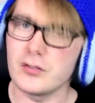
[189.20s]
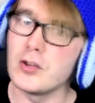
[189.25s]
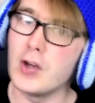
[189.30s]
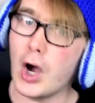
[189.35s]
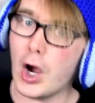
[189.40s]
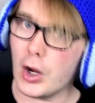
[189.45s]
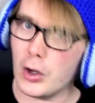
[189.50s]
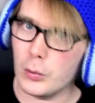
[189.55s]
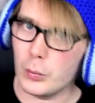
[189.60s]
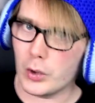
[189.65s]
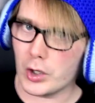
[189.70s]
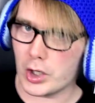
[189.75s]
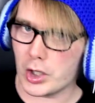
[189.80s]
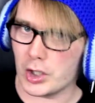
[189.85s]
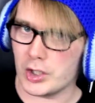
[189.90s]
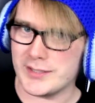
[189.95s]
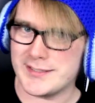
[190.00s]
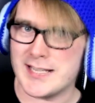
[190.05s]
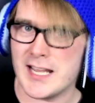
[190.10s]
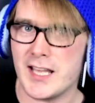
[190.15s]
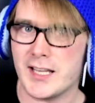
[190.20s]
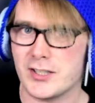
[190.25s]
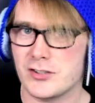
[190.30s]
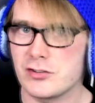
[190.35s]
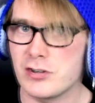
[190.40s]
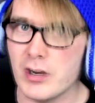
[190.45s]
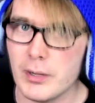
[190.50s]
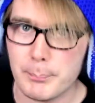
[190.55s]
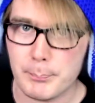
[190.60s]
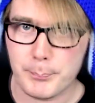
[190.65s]
Now we're going to take a
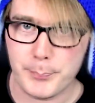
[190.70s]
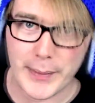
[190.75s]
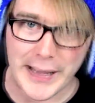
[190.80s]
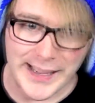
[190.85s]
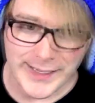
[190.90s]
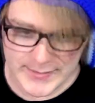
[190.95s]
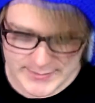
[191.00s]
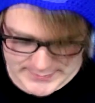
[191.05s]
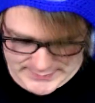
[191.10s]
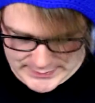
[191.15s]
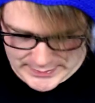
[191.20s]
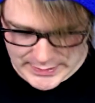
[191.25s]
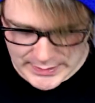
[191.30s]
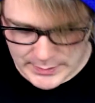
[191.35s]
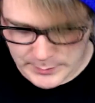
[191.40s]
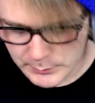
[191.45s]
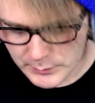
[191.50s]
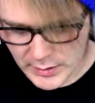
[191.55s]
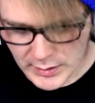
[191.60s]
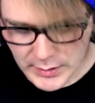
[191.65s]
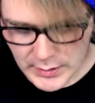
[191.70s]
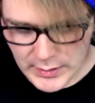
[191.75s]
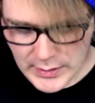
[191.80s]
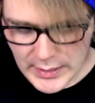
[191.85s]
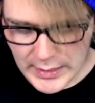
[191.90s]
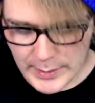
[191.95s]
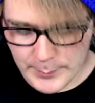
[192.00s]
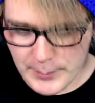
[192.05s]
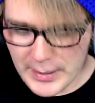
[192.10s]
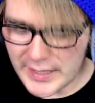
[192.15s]
trip back in time.
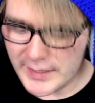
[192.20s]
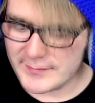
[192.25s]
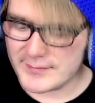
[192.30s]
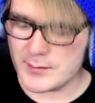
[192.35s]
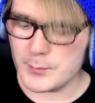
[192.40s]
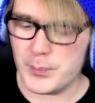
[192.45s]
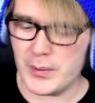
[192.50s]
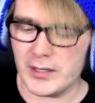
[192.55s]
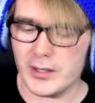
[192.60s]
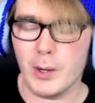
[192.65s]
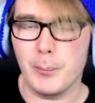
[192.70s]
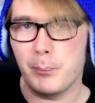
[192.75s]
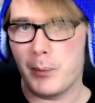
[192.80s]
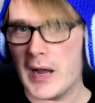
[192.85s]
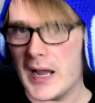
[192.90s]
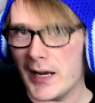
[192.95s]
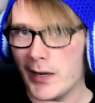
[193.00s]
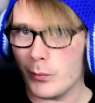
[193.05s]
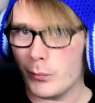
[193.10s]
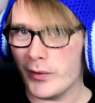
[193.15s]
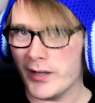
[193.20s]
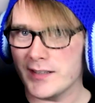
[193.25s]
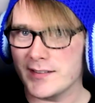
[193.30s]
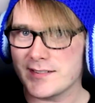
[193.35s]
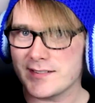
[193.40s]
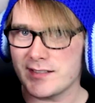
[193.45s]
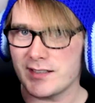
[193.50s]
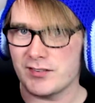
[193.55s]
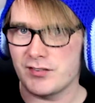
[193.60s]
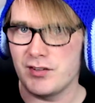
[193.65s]
I managed to pick up Pilotwings
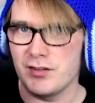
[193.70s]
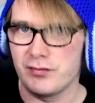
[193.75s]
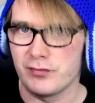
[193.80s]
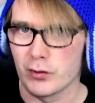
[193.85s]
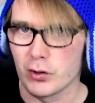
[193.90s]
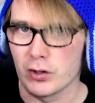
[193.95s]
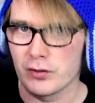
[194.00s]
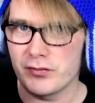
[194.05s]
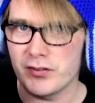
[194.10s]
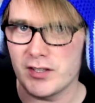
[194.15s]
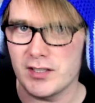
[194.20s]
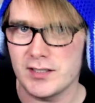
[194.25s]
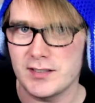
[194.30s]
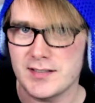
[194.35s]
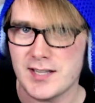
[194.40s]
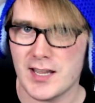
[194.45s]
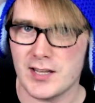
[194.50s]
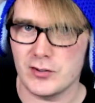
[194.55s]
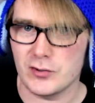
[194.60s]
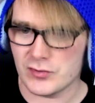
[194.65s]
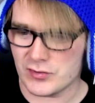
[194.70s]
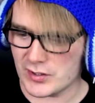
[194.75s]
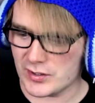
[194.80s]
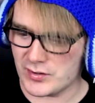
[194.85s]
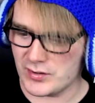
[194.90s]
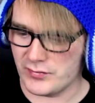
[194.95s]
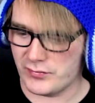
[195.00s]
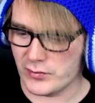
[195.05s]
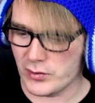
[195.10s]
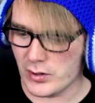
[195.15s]
64 for the Nintendo
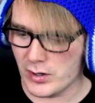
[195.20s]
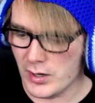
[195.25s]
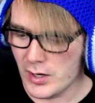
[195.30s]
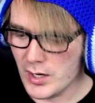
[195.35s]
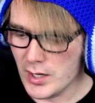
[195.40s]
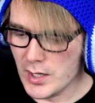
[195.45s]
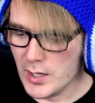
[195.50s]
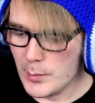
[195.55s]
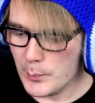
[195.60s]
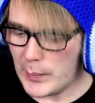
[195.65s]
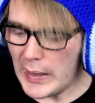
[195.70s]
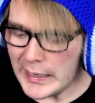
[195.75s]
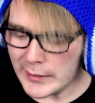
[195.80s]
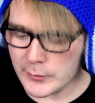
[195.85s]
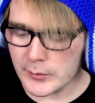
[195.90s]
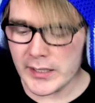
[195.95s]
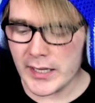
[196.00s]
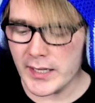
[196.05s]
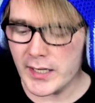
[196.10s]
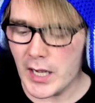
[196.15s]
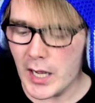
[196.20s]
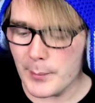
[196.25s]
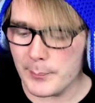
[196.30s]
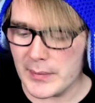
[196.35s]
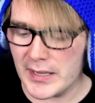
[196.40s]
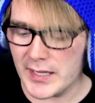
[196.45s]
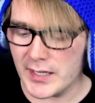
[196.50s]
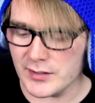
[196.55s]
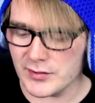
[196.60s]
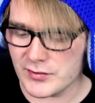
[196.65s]
64. Back when I got
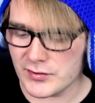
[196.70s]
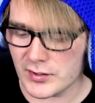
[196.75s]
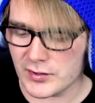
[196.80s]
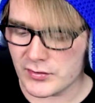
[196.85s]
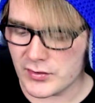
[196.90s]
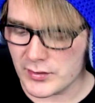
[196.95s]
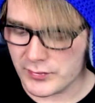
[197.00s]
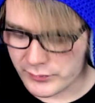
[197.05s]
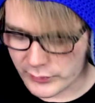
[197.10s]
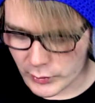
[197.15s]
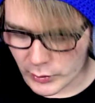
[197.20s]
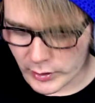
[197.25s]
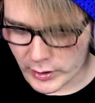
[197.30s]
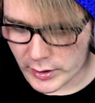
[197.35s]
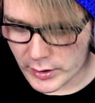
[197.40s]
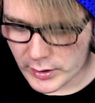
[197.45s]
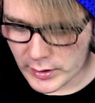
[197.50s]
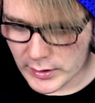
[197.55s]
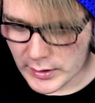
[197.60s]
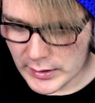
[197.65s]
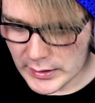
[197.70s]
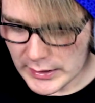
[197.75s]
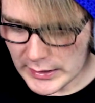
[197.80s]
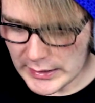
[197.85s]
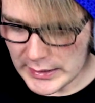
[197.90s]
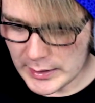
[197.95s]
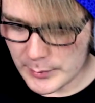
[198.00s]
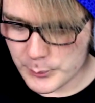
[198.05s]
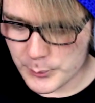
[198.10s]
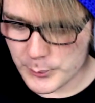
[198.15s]
my
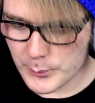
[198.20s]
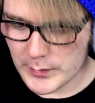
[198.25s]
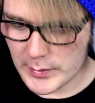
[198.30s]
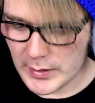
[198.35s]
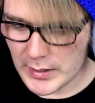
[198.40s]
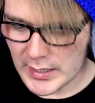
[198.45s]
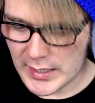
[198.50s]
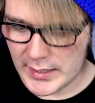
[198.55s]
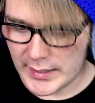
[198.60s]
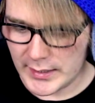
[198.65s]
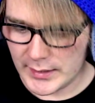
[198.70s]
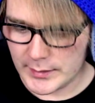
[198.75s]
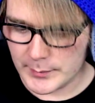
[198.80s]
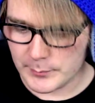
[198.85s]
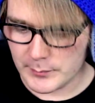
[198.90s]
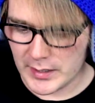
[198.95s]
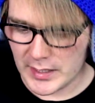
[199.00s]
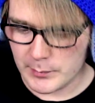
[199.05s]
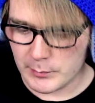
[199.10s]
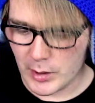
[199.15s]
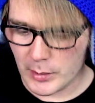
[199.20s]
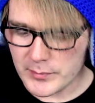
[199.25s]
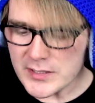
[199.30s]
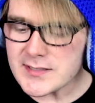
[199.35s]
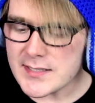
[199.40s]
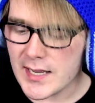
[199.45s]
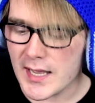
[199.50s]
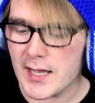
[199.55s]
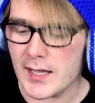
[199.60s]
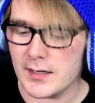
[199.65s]
N64, my mum
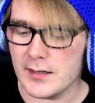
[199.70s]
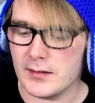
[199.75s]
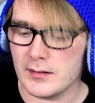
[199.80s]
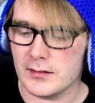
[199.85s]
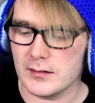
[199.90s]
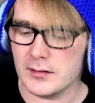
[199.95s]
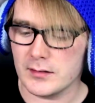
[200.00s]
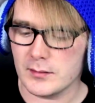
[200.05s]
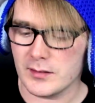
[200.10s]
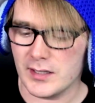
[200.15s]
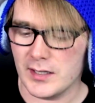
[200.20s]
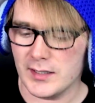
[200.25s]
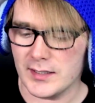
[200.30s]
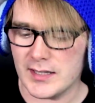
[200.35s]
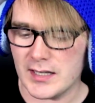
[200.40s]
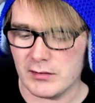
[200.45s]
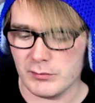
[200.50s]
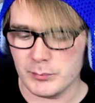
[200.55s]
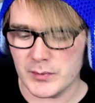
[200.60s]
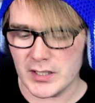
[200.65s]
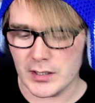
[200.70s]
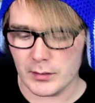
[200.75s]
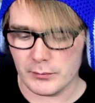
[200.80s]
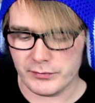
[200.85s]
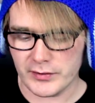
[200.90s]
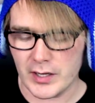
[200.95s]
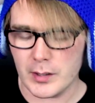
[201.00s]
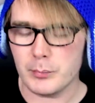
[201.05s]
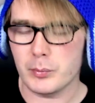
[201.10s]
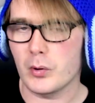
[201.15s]
and dad gave me a
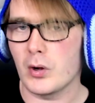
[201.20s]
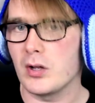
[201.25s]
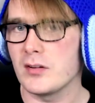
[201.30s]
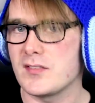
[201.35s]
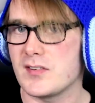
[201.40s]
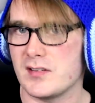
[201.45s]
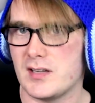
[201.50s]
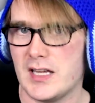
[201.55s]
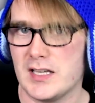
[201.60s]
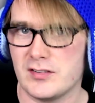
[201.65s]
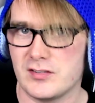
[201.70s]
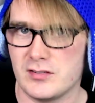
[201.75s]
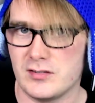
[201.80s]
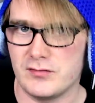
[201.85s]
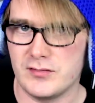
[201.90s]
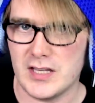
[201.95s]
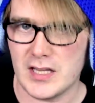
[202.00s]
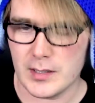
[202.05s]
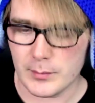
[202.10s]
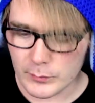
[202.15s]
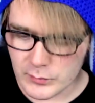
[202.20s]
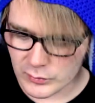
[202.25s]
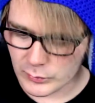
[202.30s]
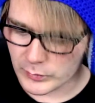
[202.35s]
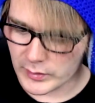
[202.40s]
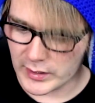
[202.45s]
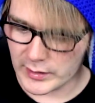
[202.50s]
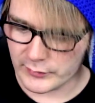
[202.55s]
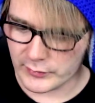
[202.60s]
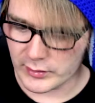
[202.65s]
very broad selection of games
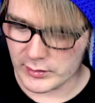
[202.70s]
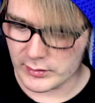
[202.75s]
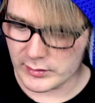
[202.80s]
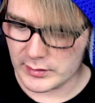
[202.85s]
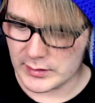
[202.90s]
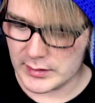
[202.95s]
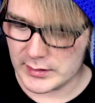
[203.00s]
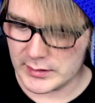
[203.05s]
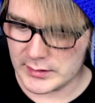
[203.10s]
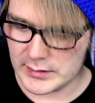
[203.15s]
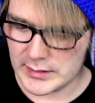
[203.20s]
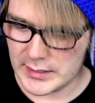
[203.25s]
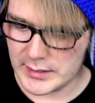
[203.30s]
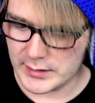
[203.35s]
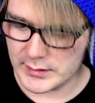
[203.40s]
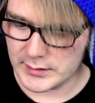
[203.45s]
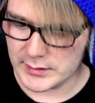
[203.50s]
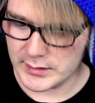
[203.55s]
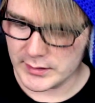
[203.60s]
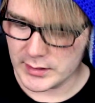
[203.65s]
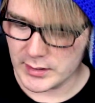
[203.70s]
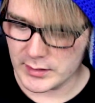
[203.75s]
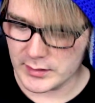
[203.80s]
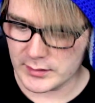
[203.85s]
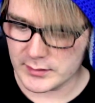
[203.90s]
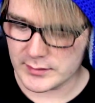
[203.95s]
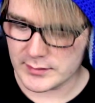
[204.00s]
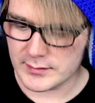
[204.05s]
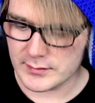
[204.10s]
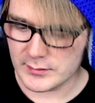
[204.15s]
whenever I got
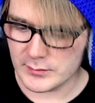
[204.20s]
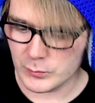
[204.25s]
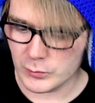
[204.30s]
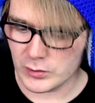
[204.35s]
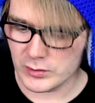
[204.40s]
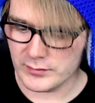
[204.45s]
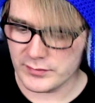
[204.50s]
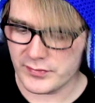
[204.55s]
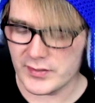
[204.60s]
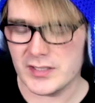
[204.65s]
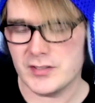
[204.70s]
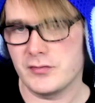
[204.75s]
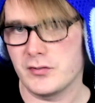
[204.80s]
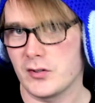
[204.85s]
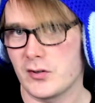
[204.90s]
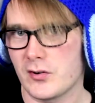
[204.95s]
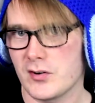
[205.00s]
it one fateful